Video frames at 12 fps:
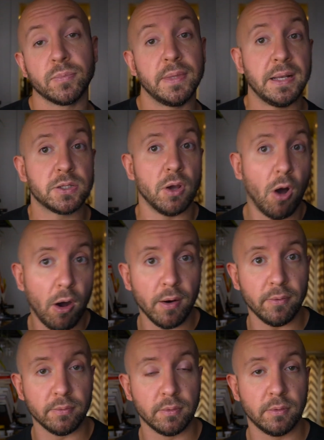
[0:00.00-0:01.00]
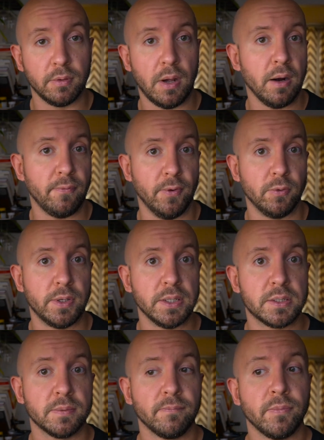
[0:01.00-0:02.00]
That's our, our
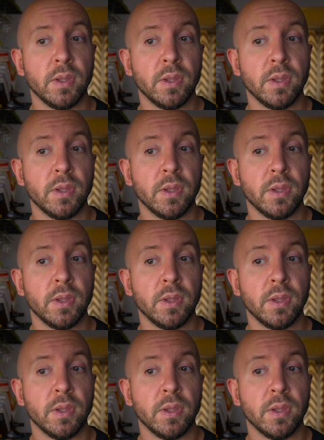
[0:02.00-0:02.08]
focus.